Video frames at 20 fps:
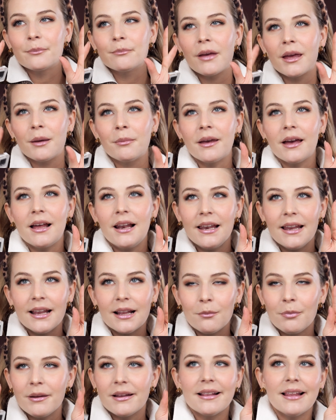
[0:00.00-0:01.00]
Maybe a
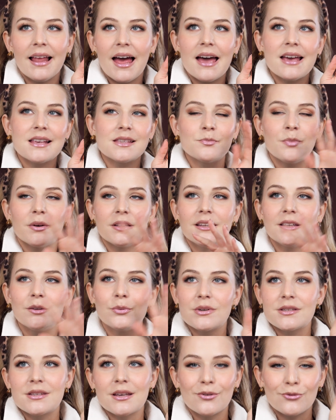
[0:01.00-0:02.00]
little bit less, but it
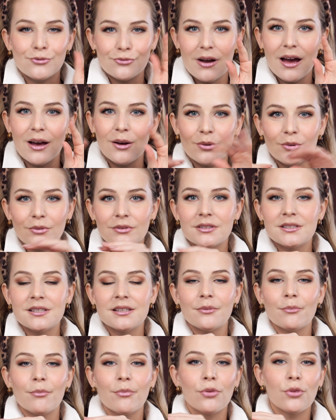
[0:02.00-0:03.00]
was
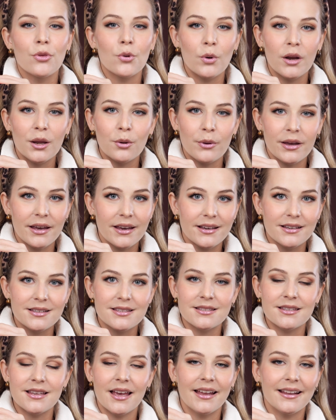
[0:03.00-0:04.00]
around 3
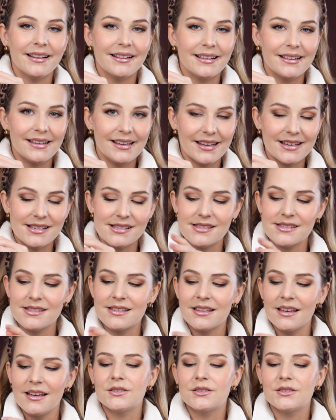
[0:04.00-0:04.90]
weeks at least.